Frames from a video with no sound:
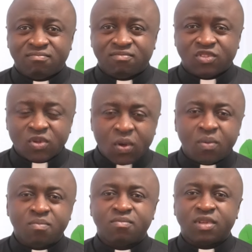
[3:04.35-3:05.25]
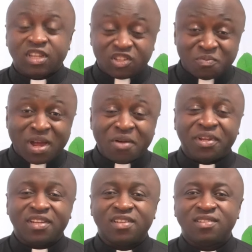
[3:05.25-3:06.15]
So he's
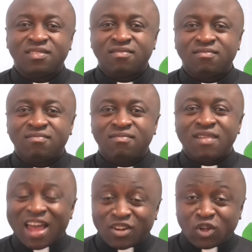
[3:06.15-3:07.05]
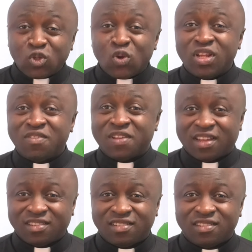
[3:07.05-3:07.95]
married. And not only that